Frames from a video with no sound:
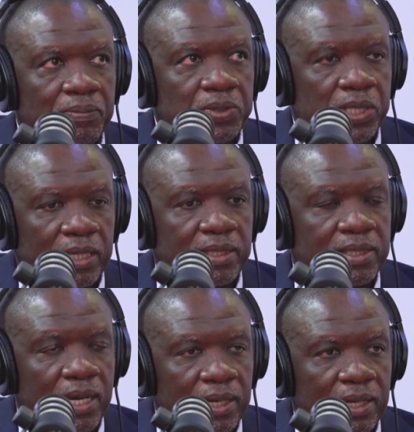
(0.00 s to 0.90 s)
set
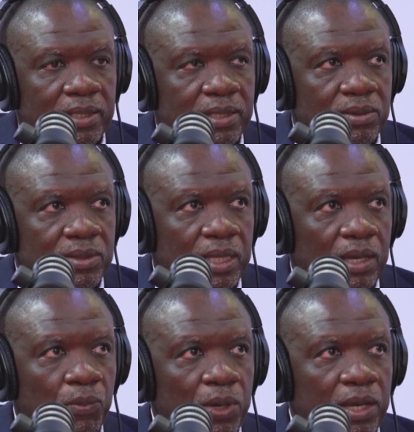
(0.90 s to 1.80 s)
targets to
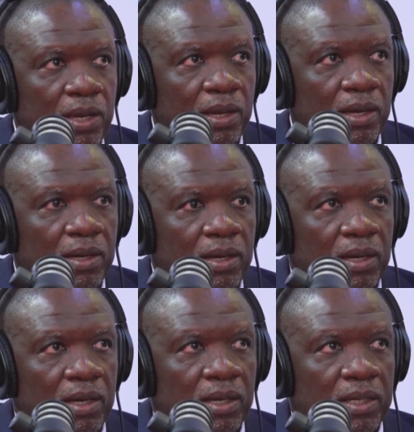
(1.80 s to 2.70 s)
say we
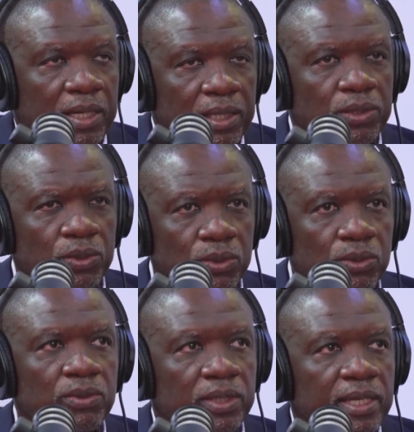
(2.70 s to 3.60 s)
need to
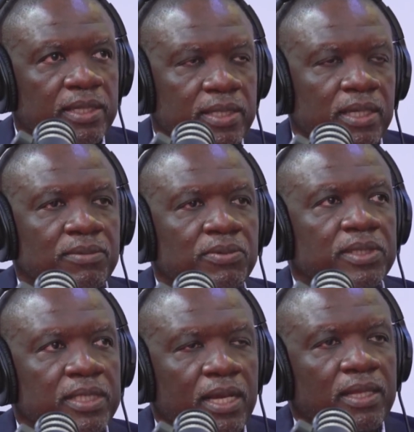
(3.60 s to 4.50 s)
do things that will
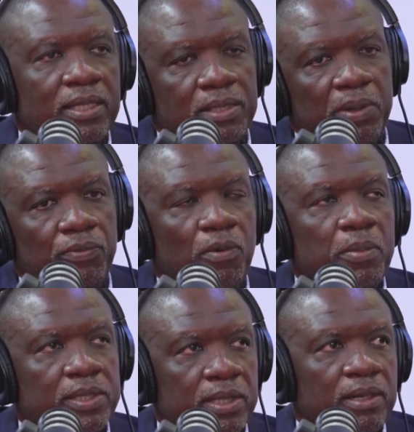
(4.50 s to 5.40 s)
turn this
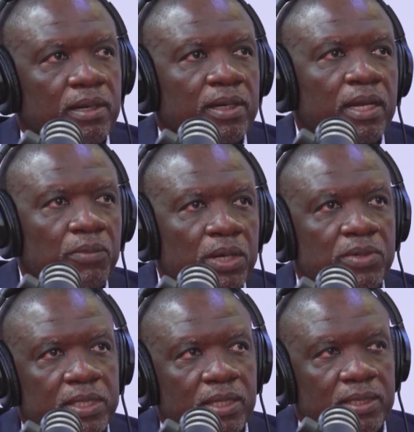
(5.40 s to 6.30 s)
performance around. And when
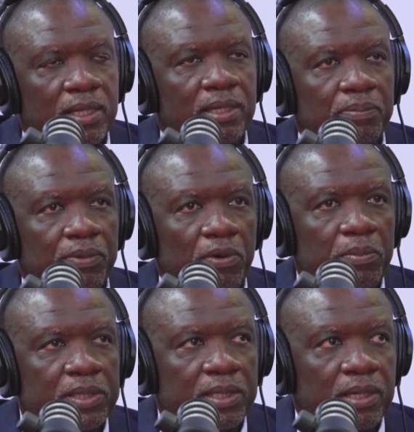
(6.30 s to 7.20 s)
we say turn the
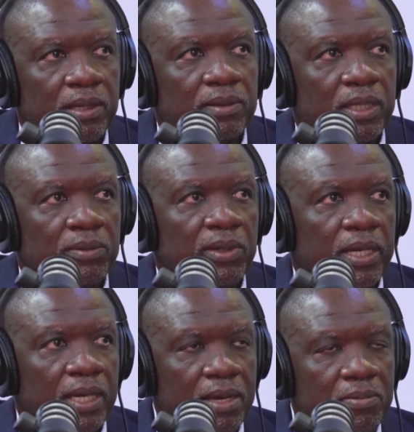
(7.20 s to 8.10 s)
performance around, that will
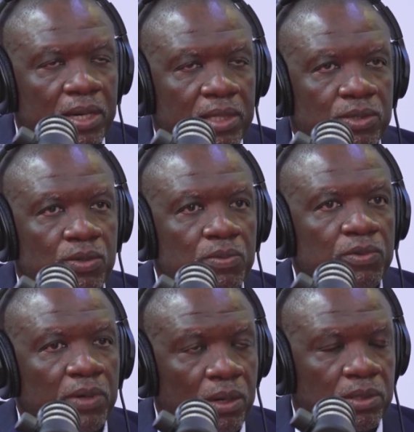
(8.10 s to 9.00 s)
enable us to
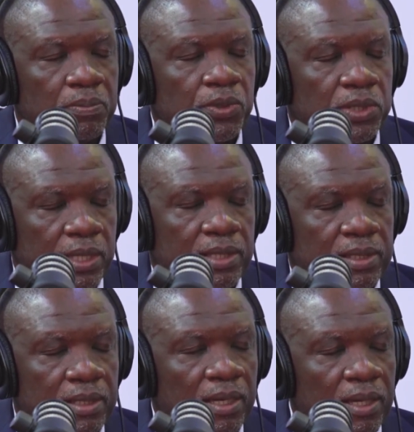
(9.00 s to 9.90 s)
move a lot more
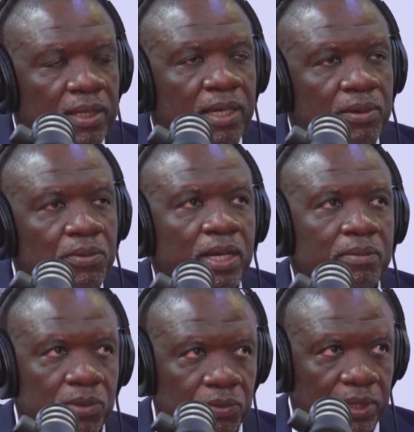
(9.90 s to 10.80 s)
tons than we are
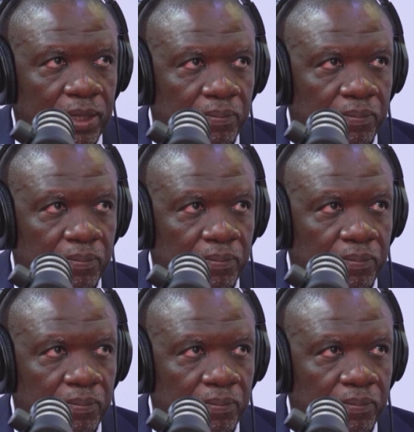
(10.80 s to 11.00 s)
moving.